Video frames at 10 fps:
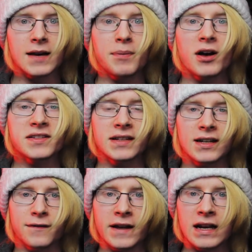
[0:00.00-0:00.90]
I
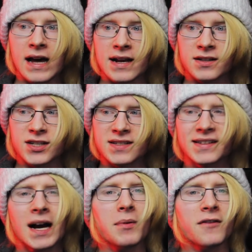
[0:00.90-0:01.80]
personally feel like just a
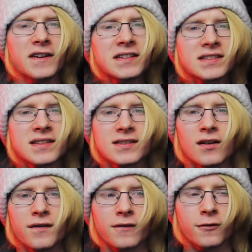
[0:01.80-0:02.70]
couple of instances
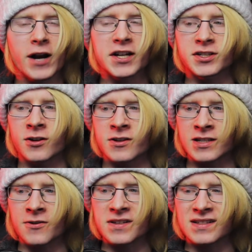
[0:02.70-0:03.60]
of Fracture
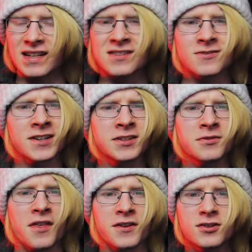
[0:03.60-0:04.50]
Hysteresis doesn't really
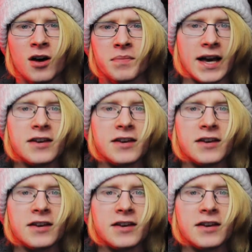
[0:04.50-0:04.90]
do the job. I